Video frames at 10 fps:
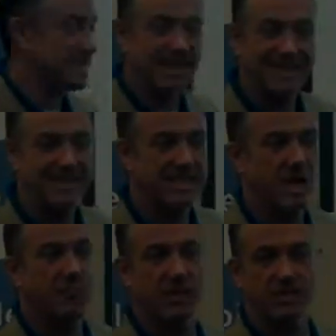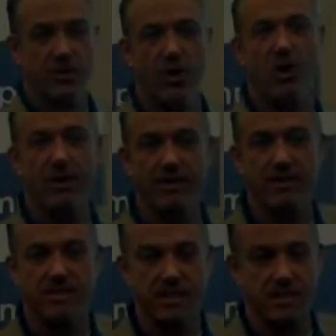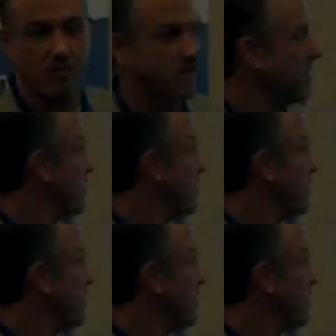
by selecting templates that are already in the system.